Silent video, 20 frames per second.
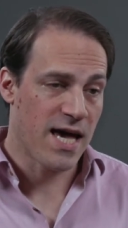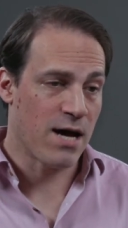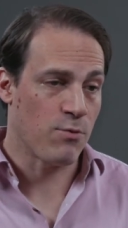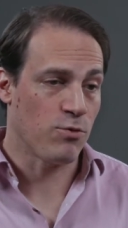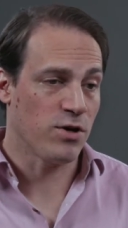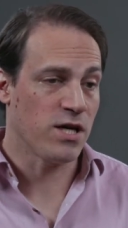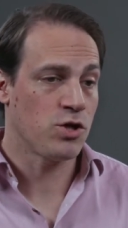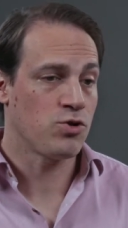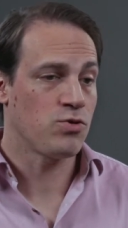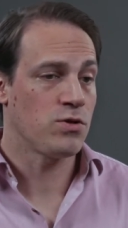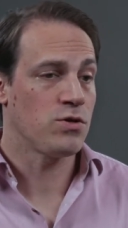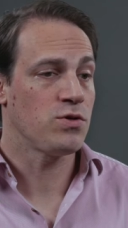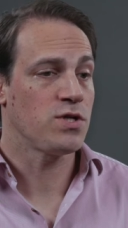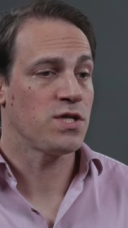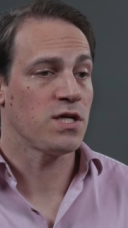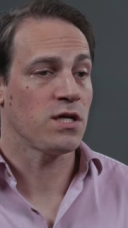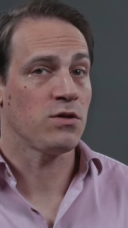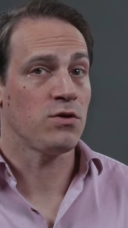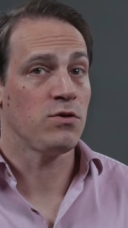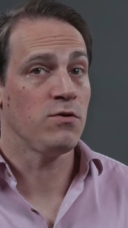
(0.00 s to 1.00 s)
and we're
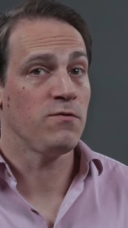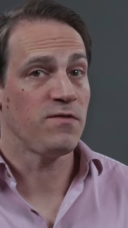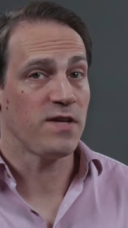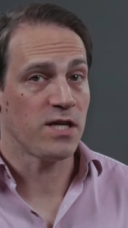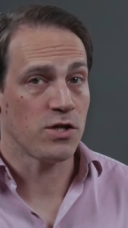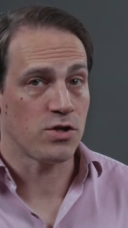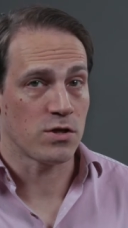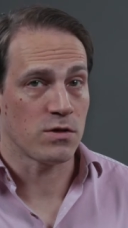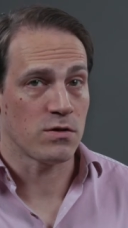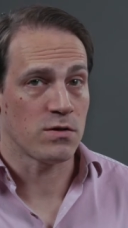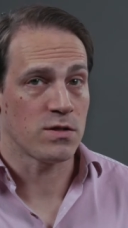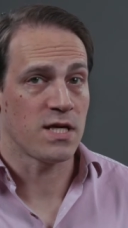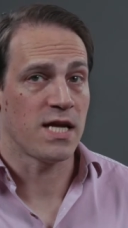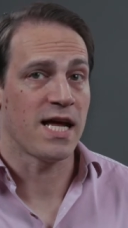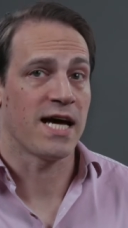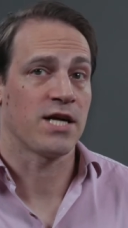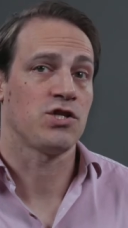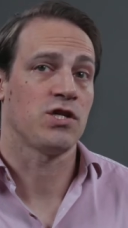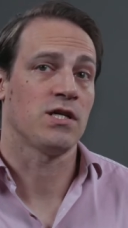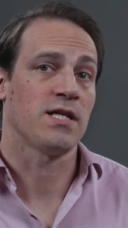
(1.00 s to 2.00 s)
introducing new features
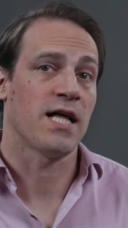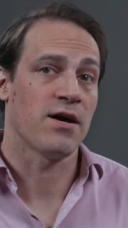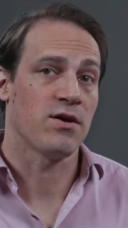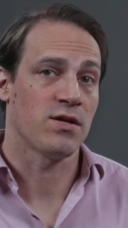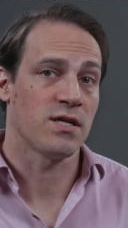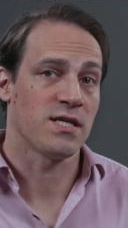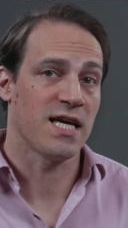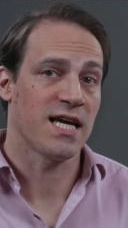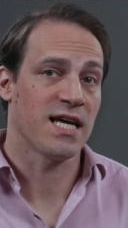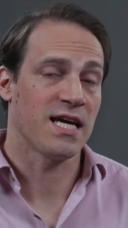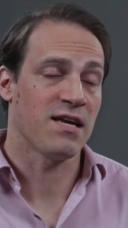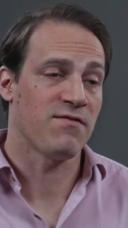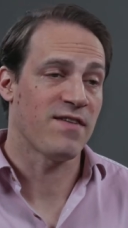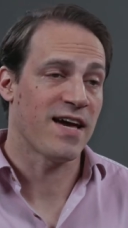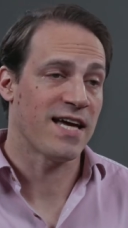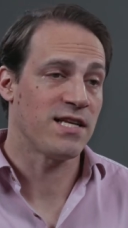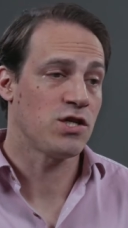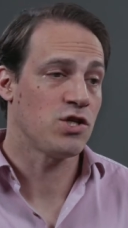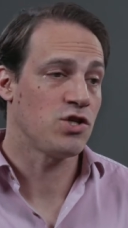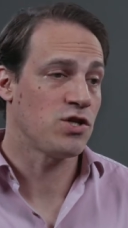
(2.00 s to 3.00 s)
that actually allow you to take
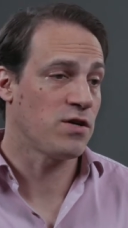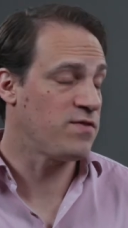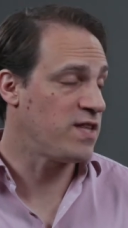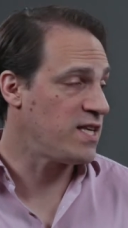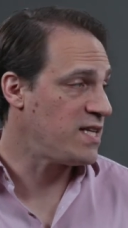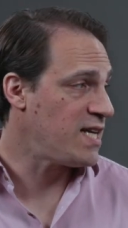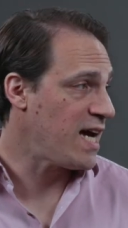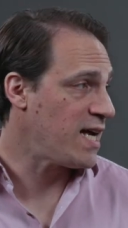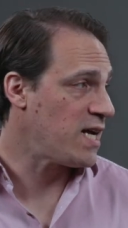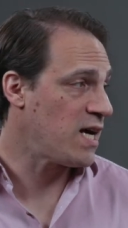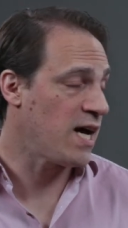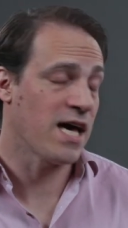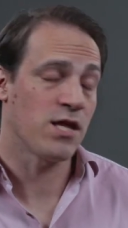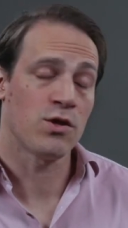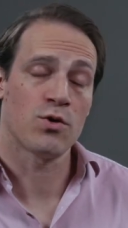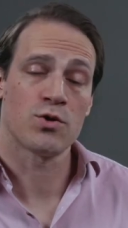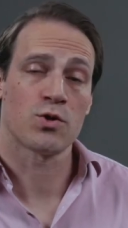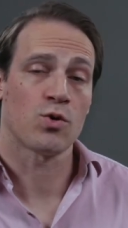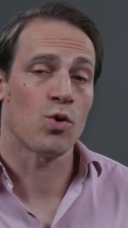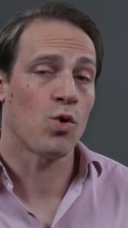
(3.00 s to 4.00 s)
advantage of the data,
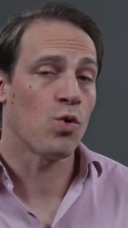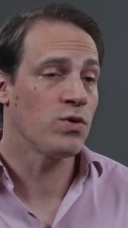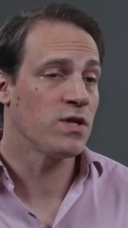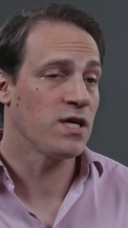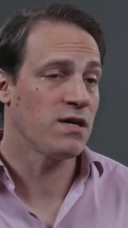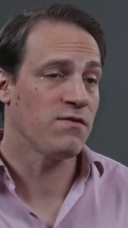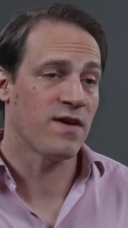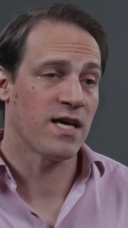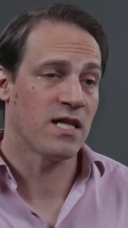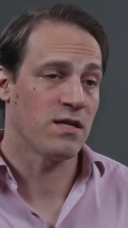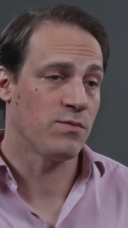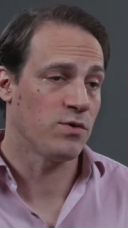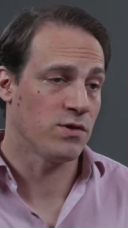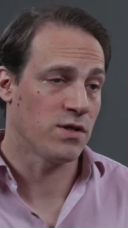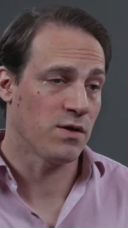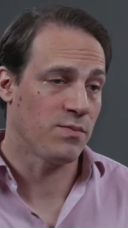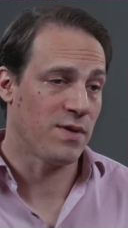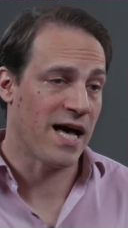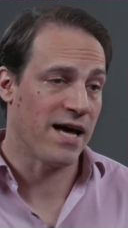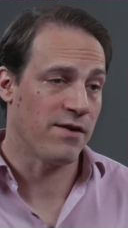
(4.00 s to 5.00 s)
and those are only available
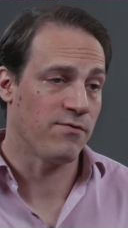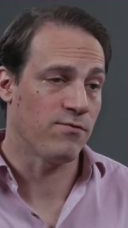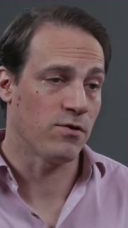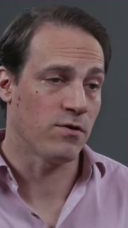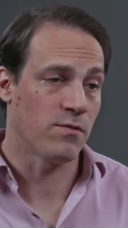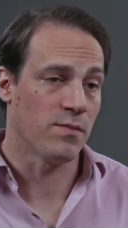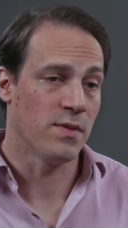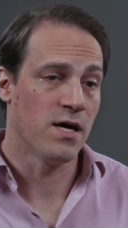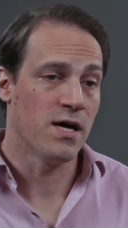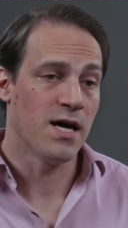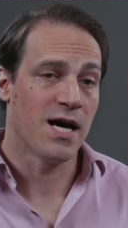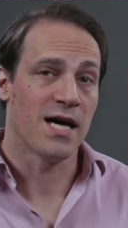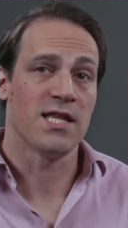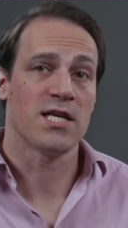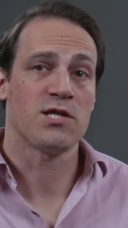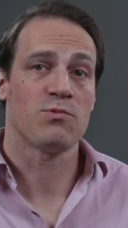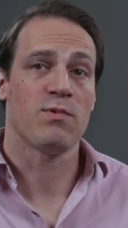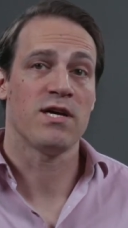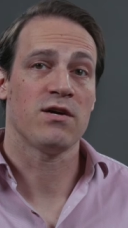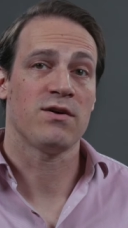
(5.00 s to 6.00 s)
on the platform. And
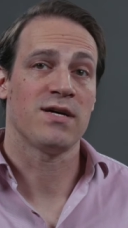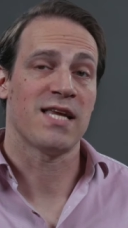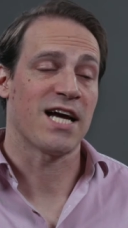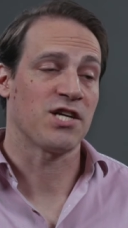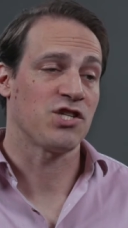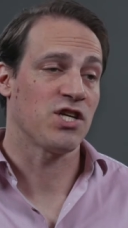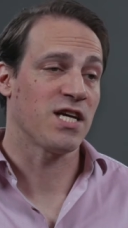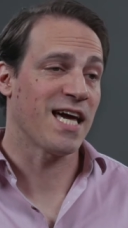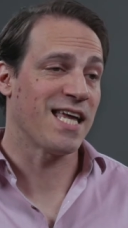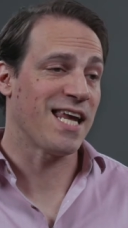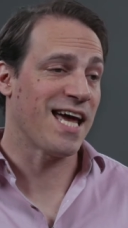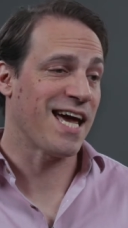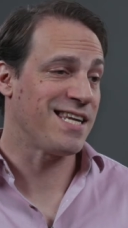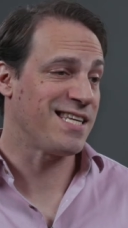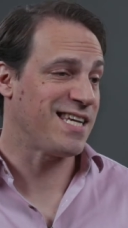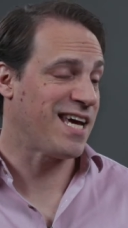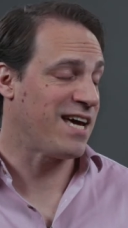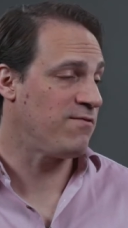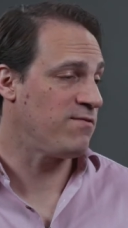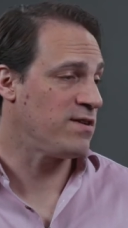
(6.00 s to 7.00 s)
this way you can actually get
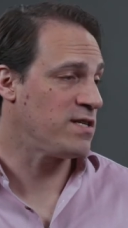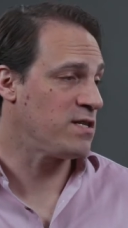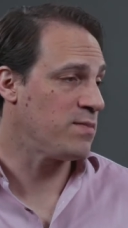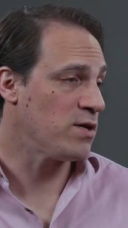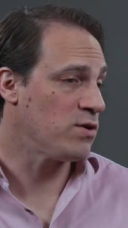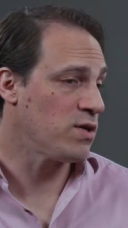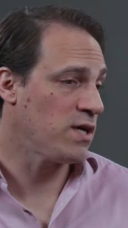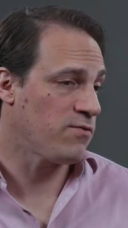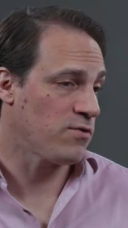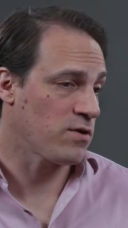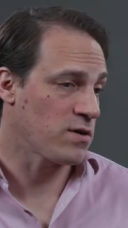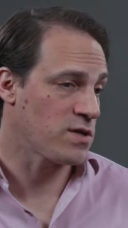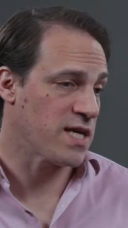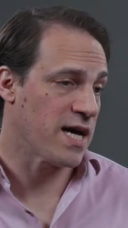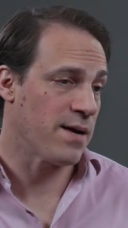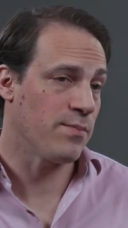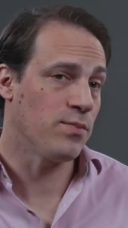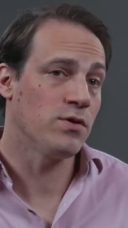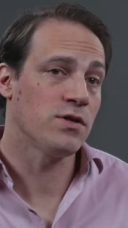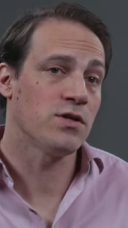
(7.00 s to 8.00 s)
end-to-end -end visibility, for
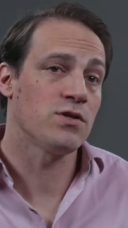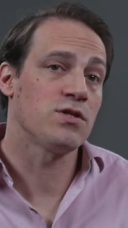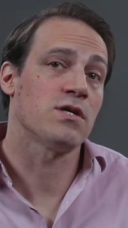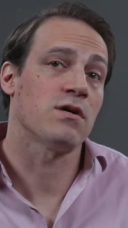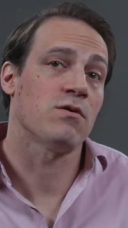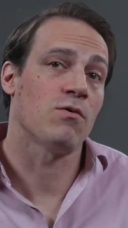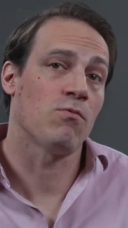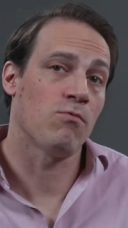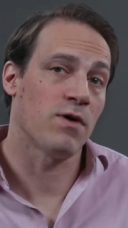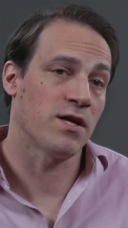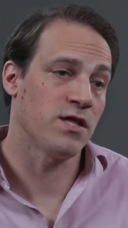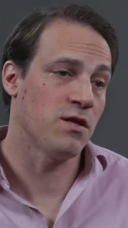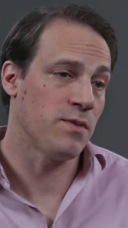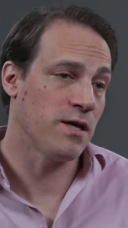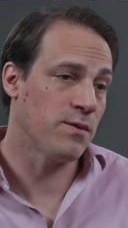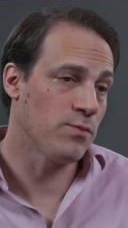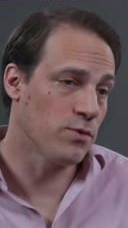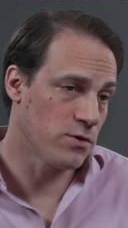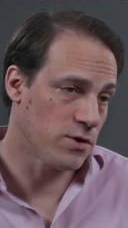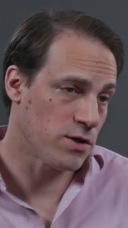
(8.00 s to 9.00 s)
example, into what the
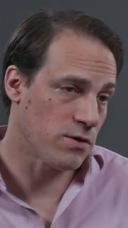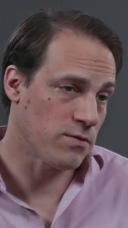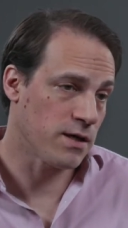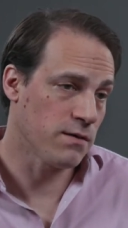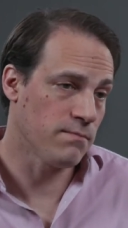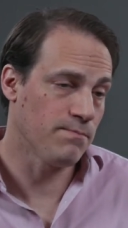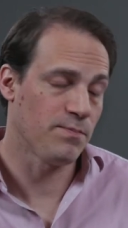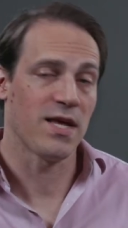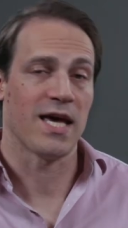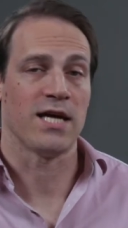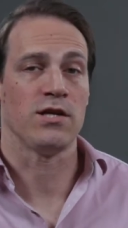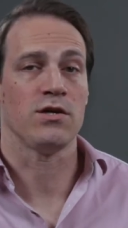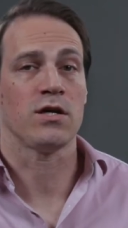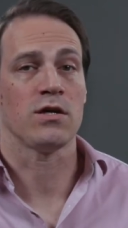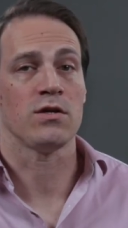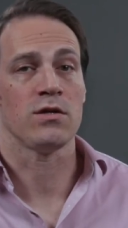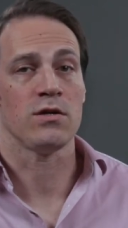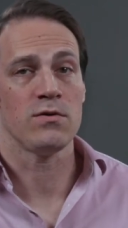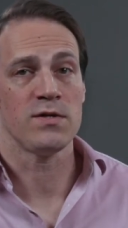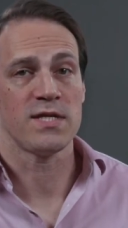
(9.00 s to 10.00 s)
people are doing, and you
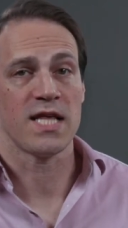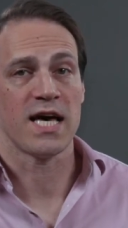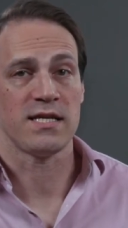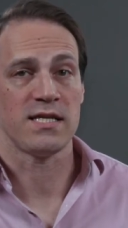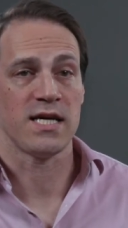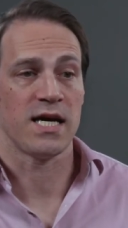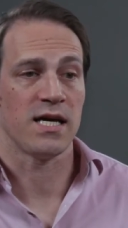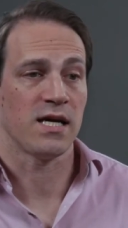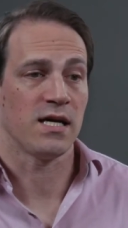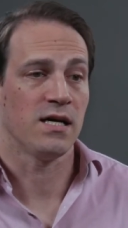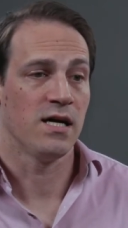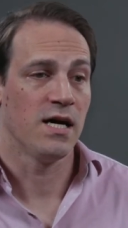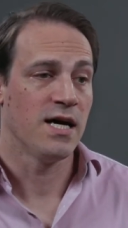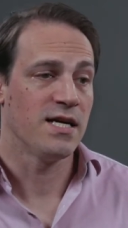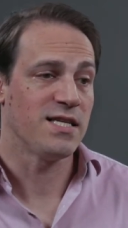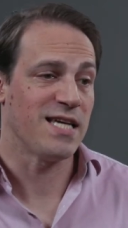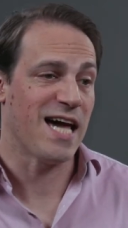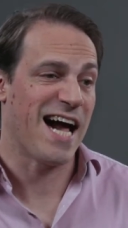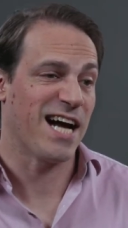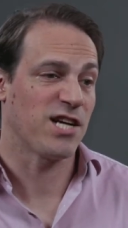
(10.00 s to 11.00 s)
can use that data
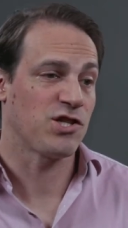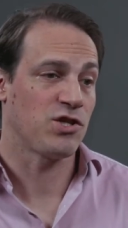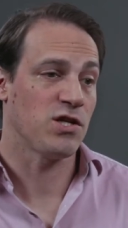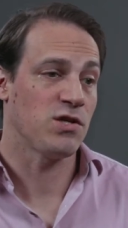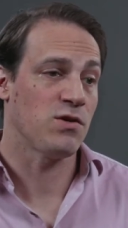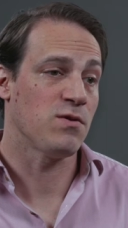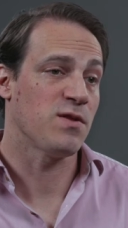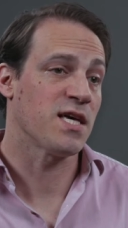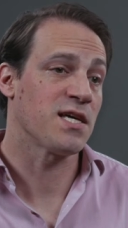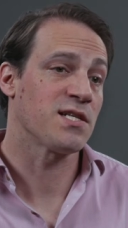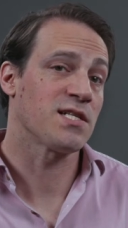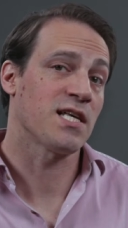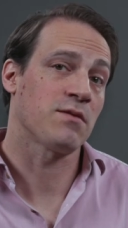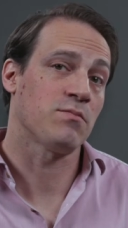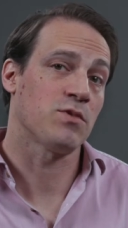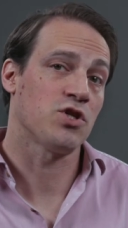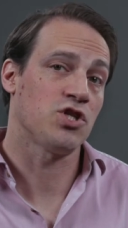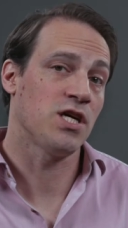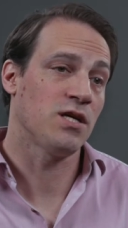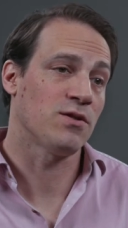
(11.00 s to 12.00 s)
to actually do things
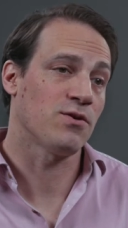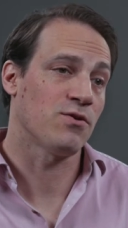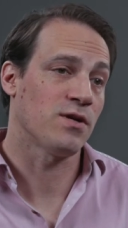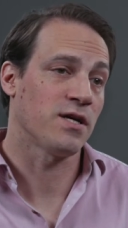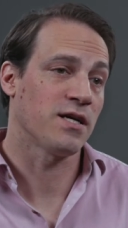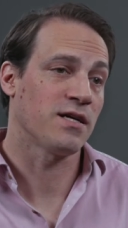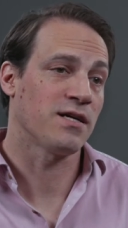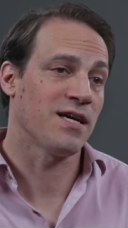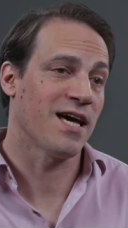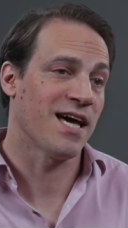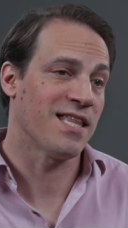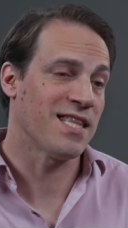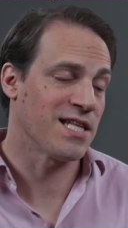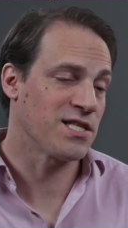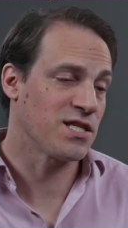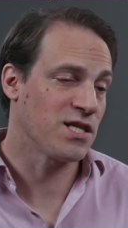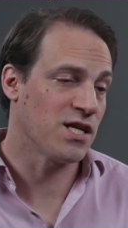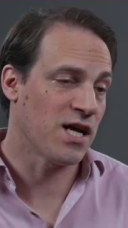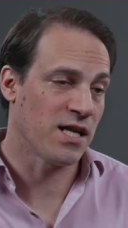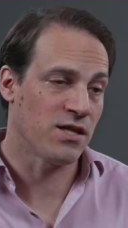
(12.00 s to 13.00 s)
like machine learning, and
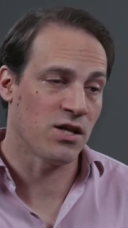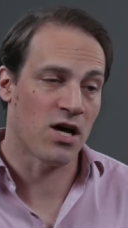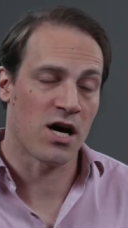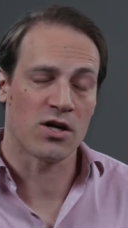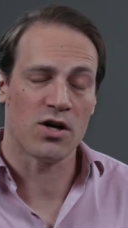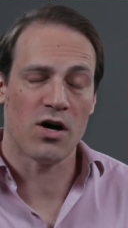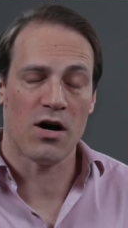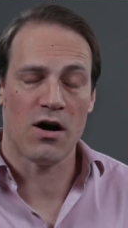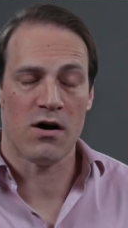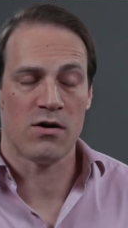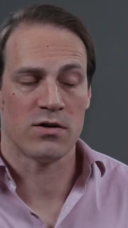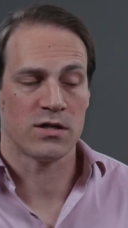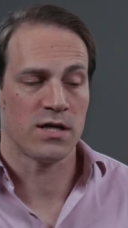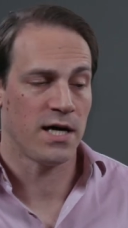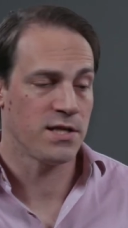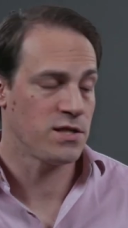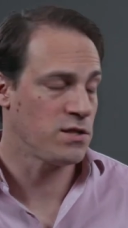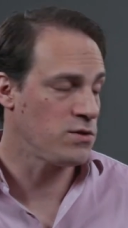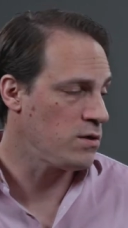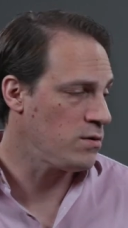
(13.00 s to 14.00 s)
that's going to unlock all
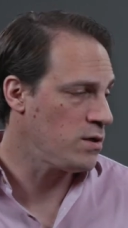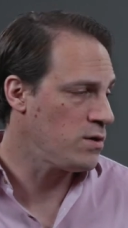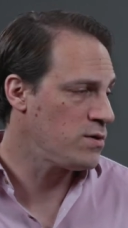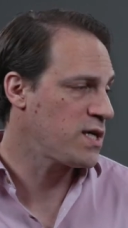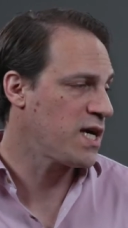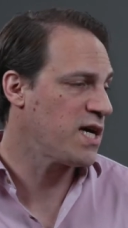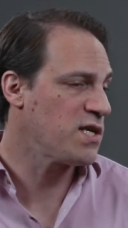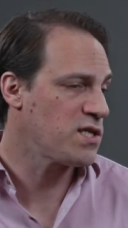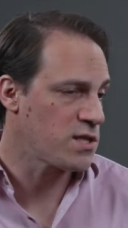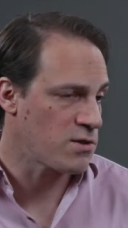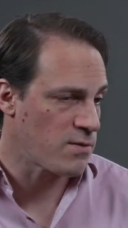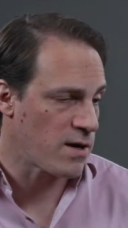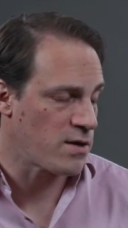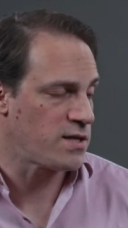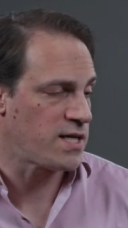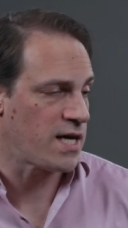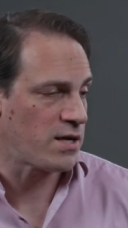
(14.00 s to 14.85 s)
kinds of new use cases around